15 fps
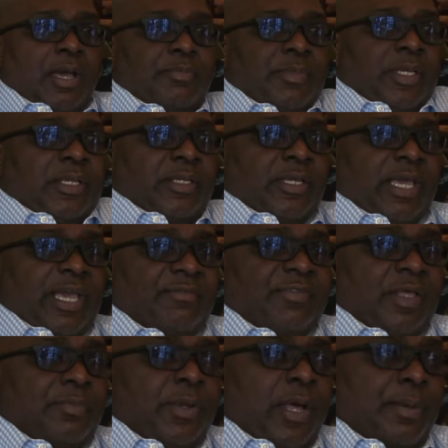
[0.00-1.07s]
It gave
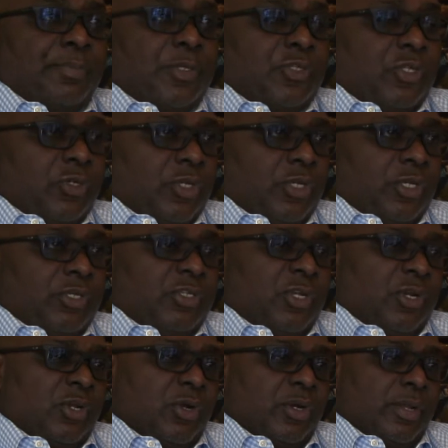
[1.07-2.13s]
them an opportunity to
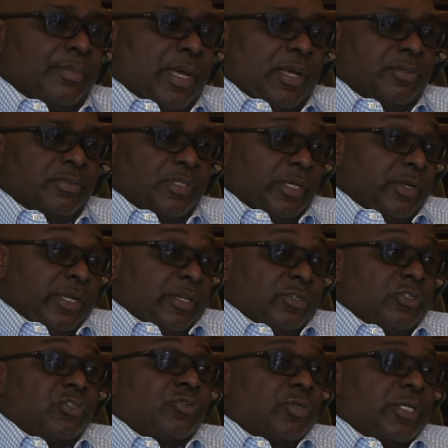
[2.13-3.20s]
learn about their
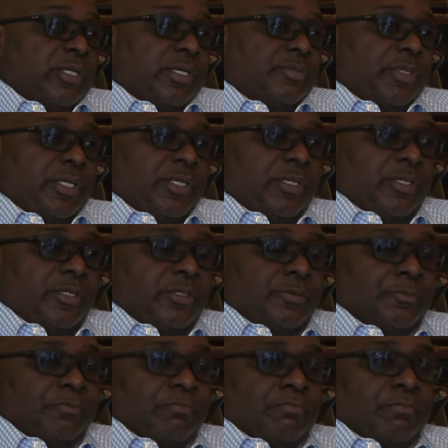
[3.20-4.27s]
history. I mean,
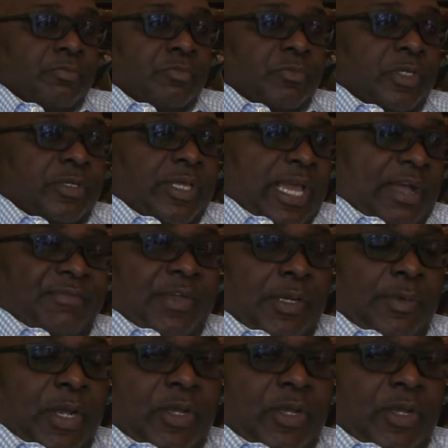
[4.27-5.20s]
the African